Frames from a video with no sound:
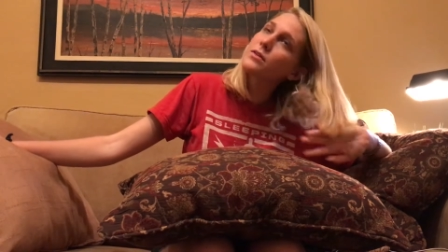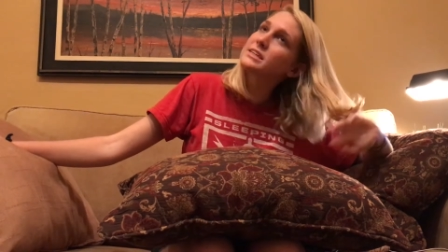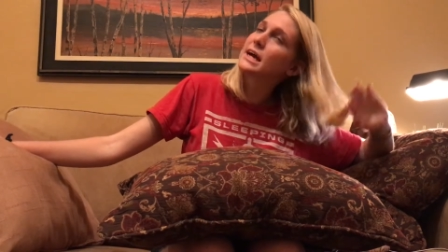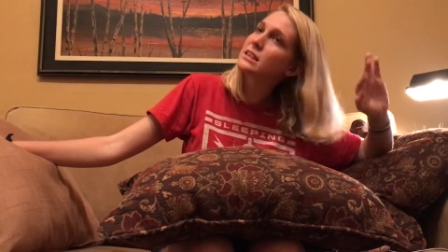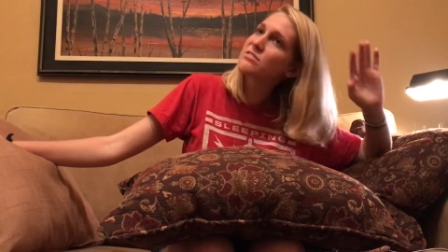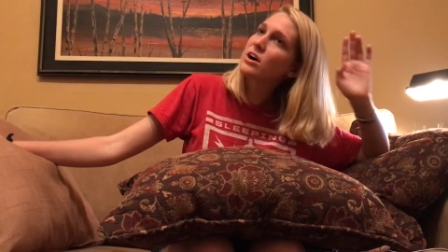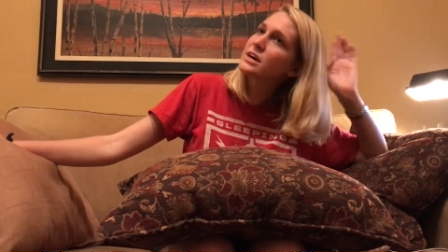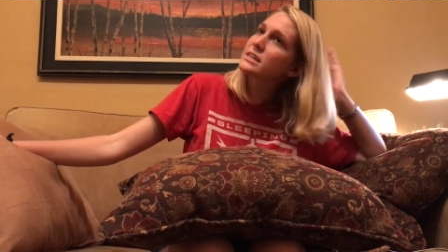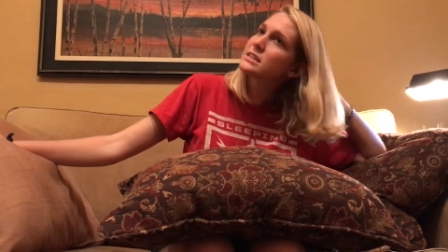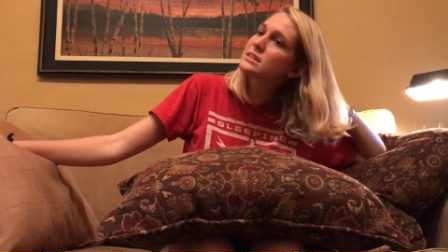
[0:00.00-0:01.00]
the 10th of
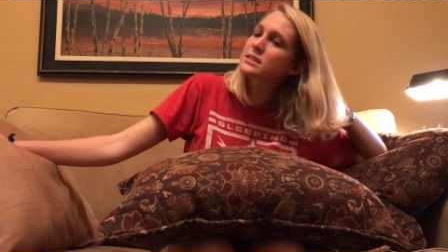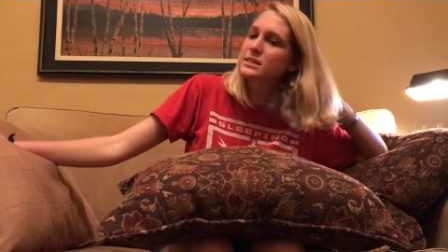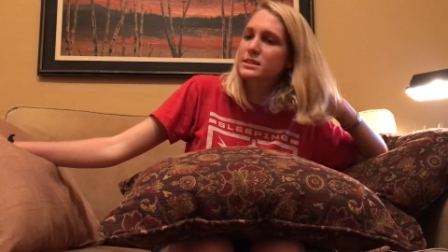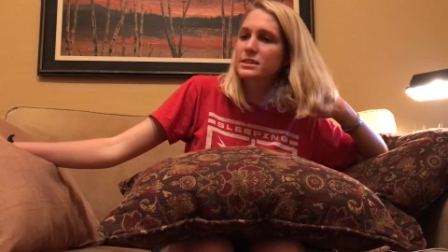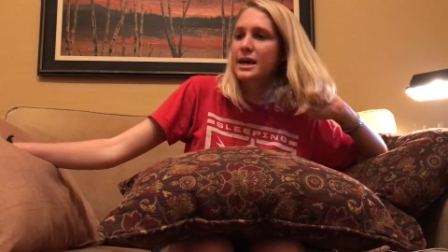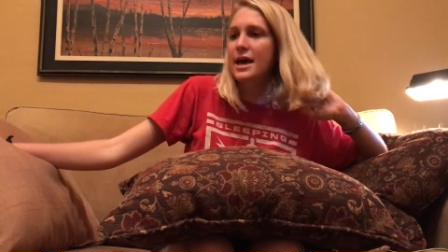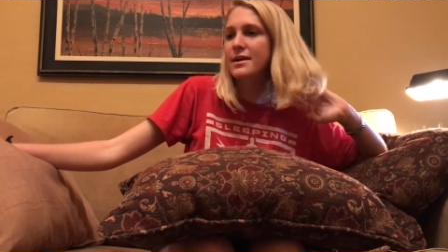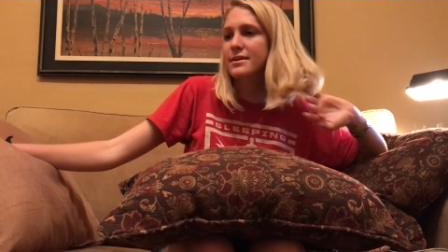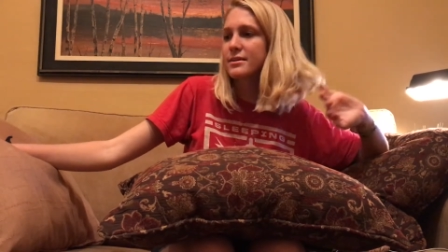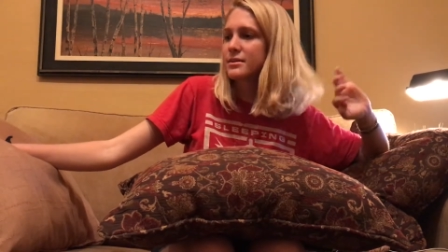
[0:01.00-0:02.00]
August to
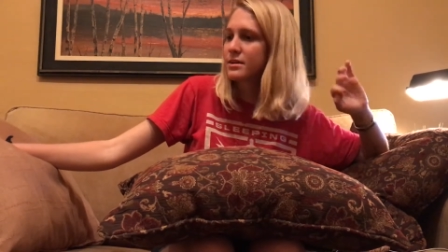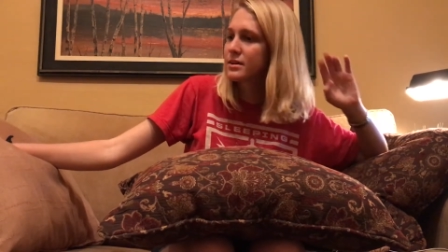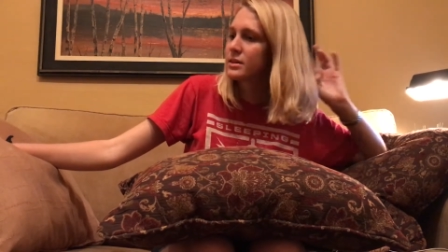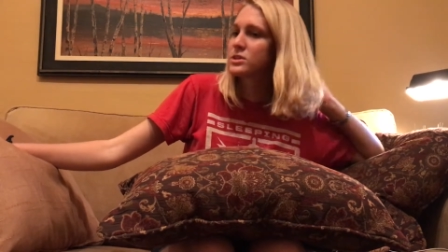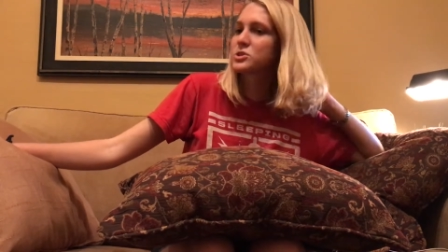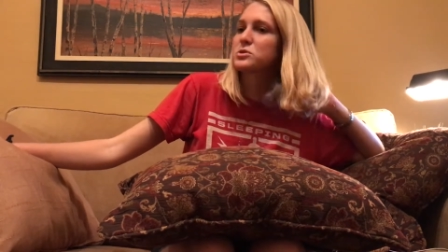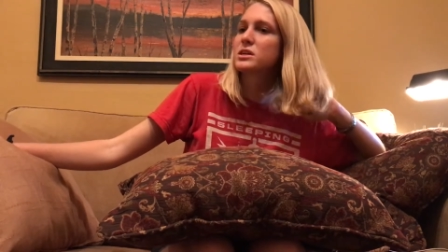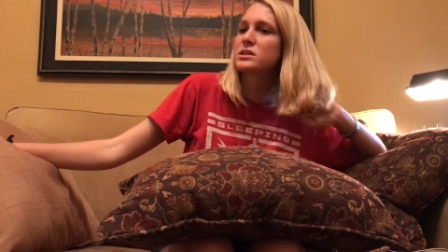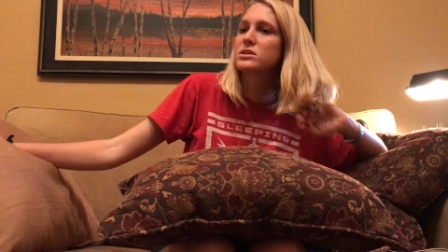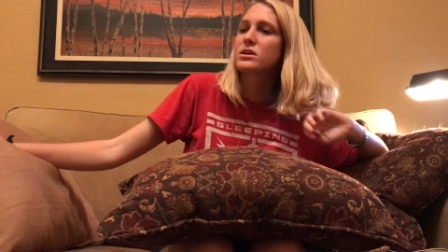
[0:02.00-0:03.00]
Canada. School
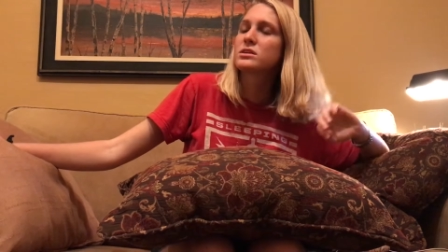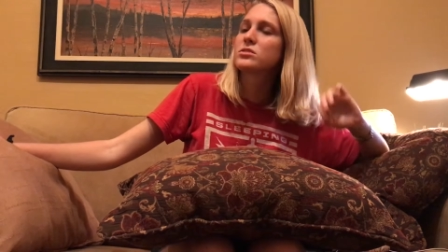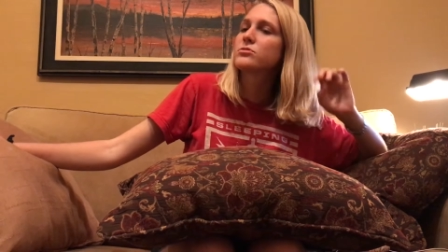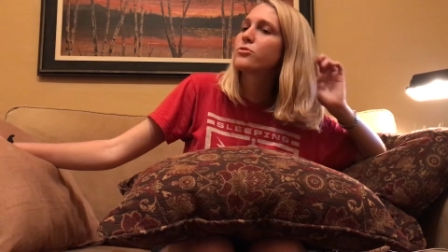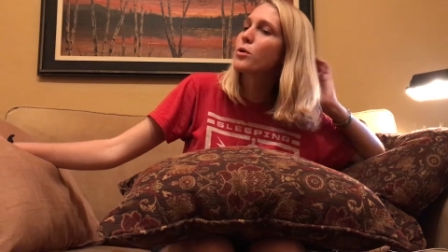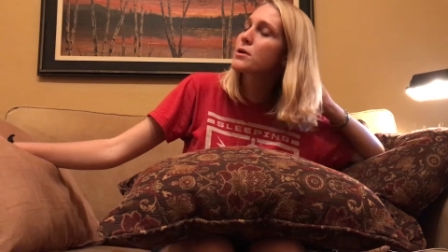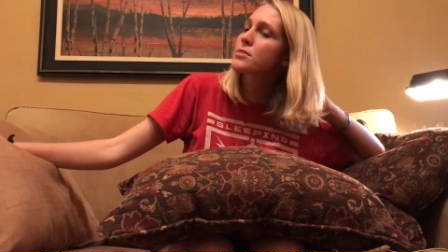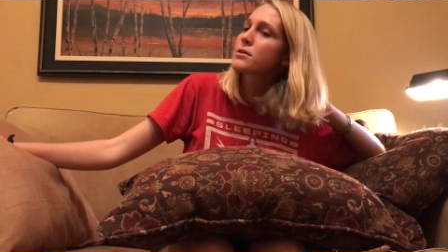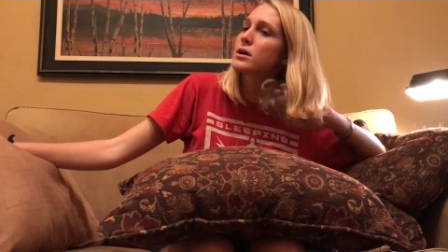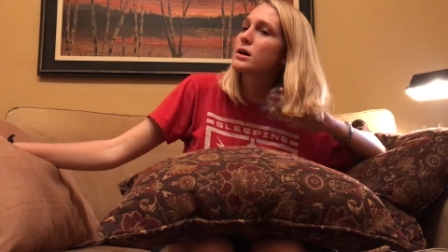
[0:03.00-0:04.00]
doesn't start until the
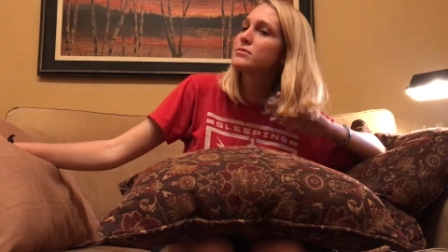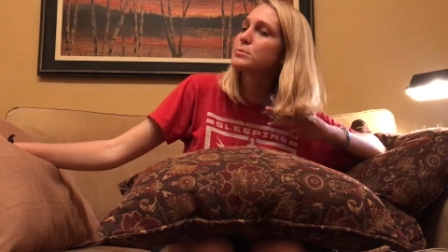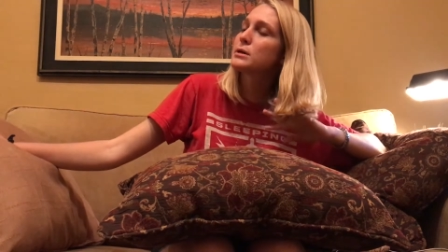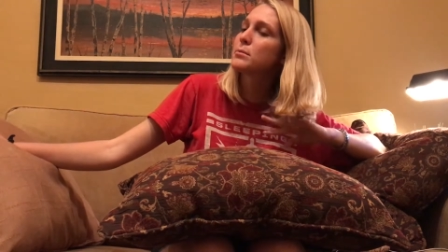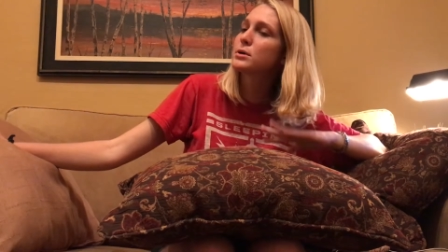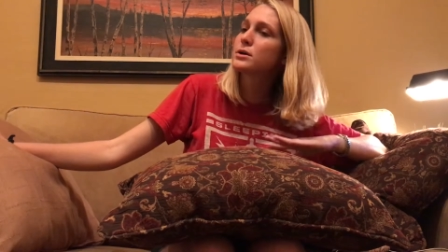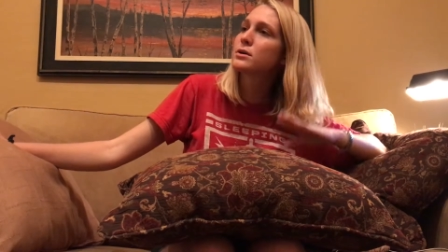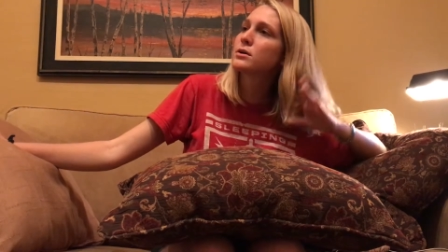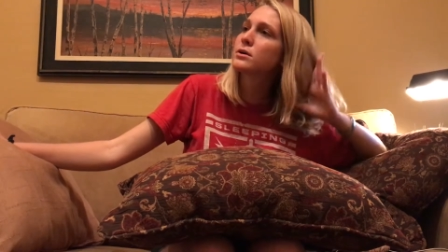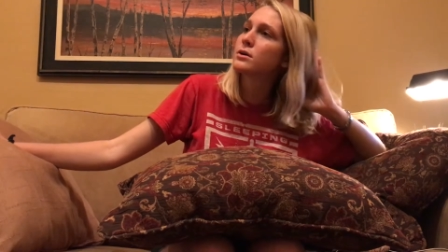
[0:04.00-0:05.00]
4th of September.
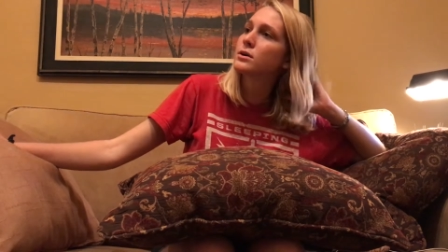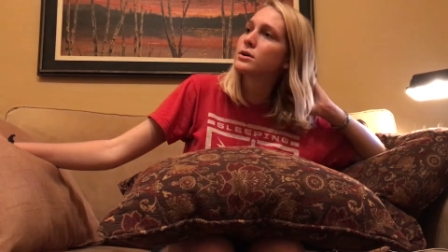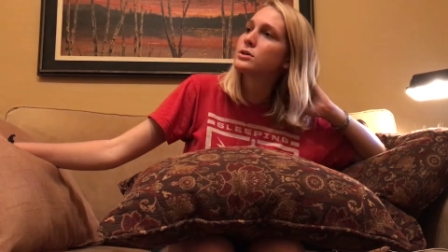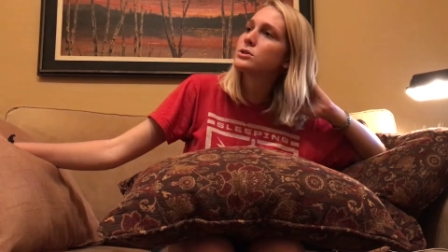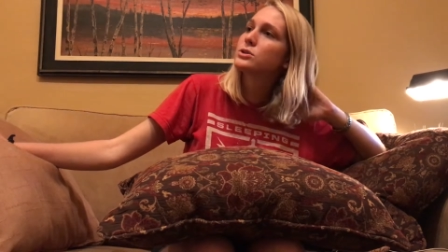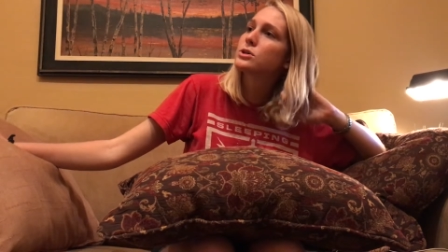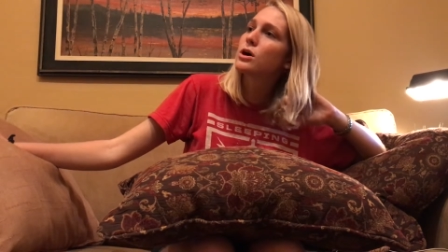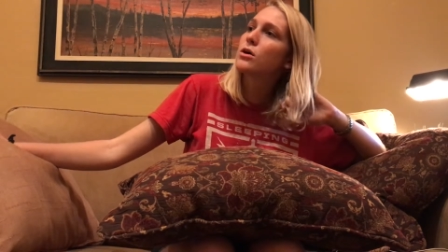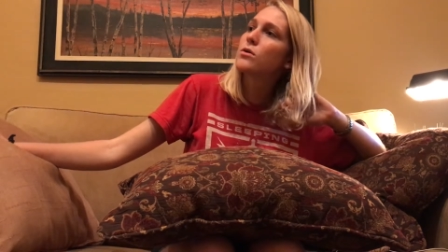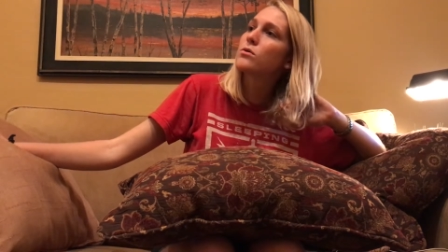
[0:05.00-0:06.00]

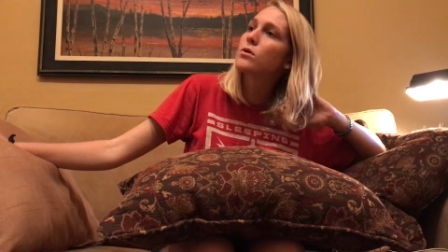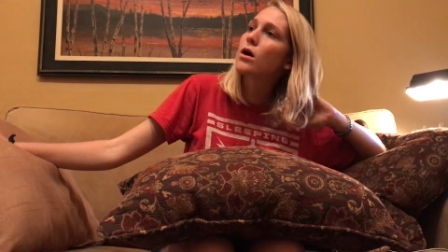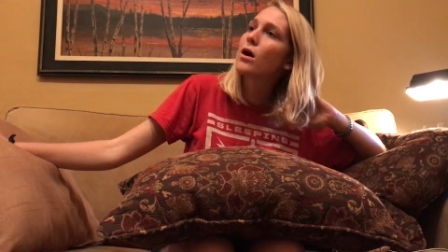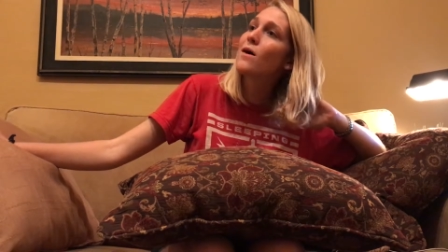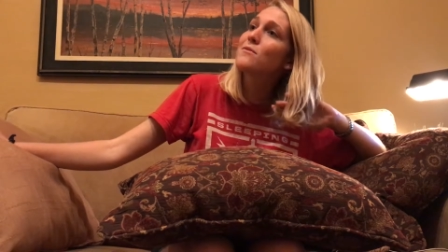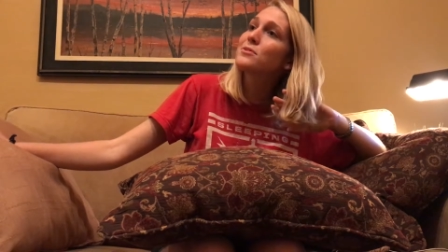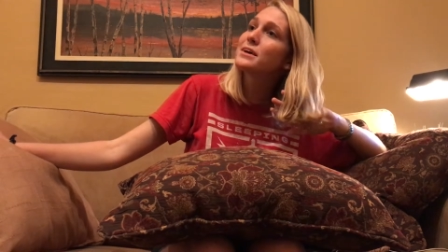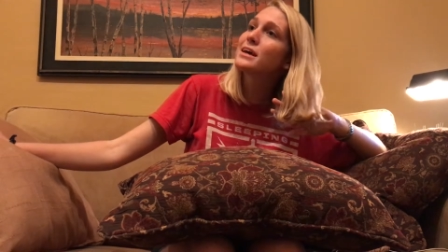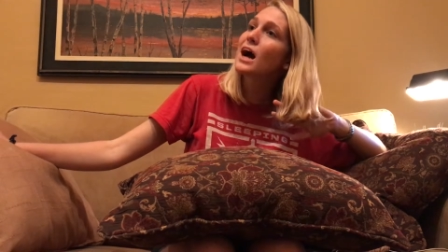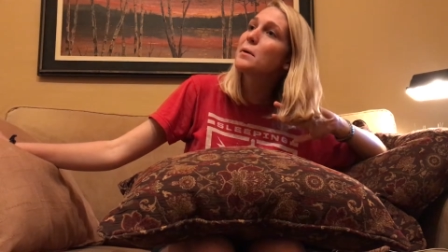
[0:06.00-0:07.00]
So
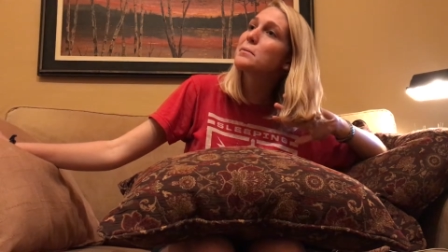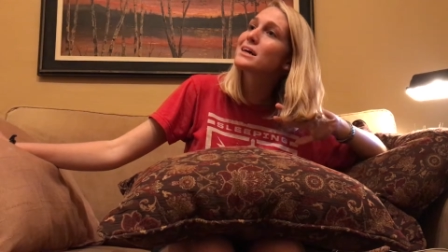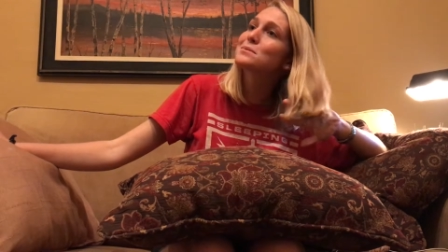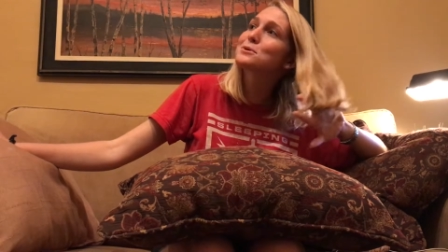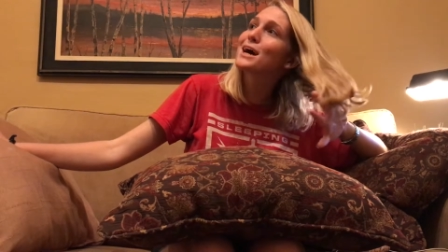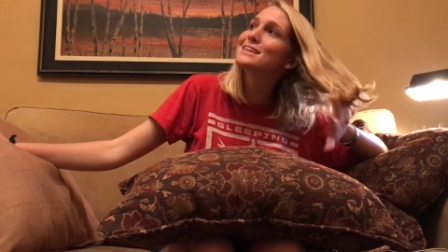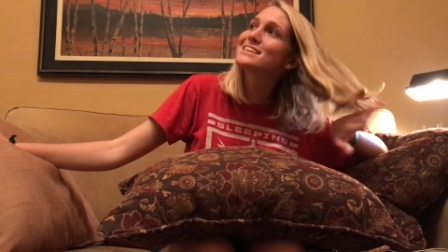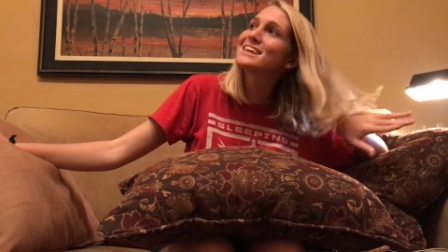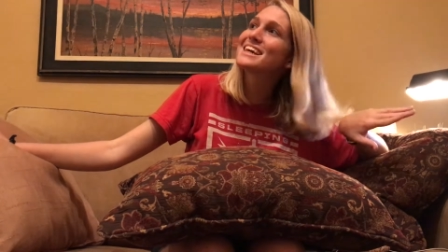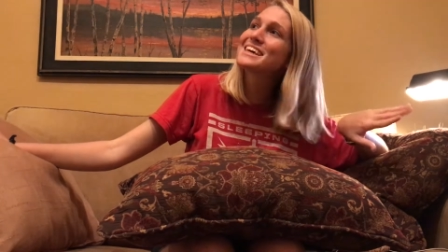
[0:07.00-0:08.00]
hopefully I'll be back to
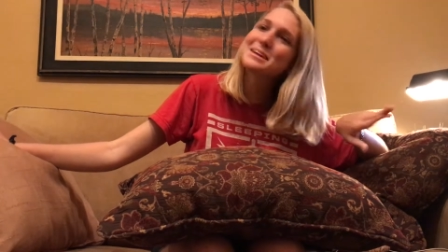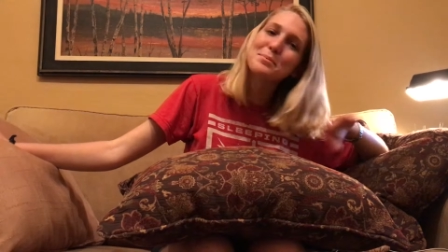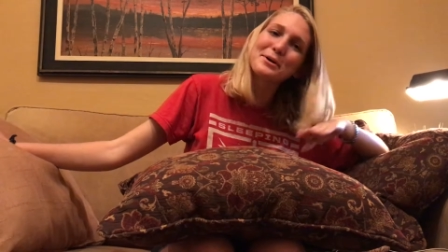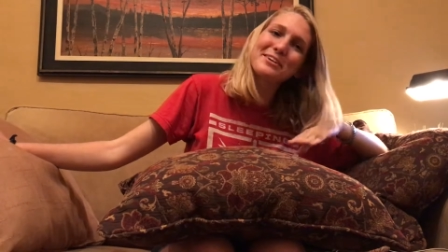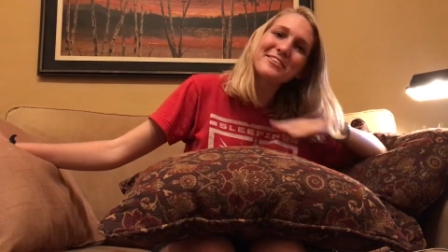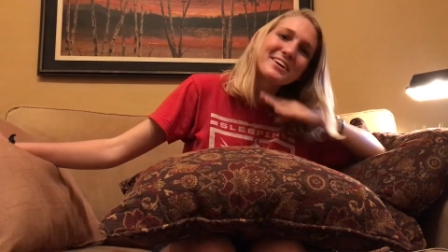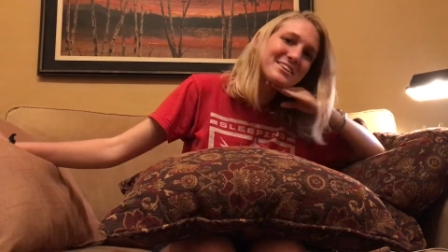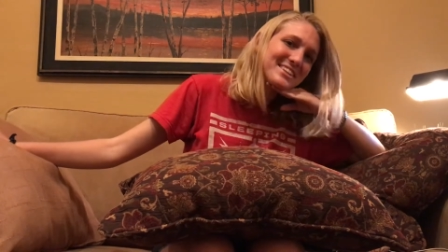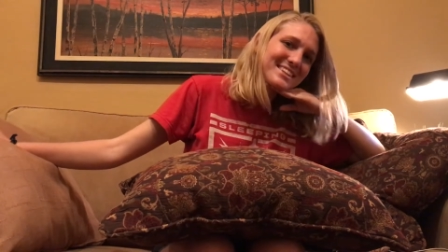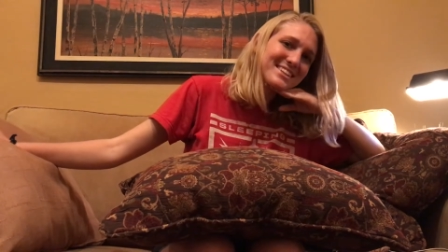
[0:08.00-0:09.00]
procrastinating and uploading
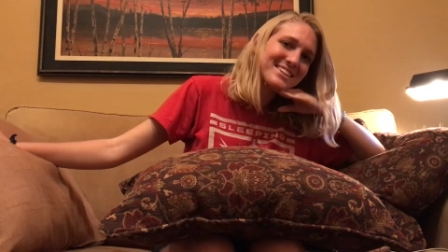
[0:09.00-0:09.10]
videos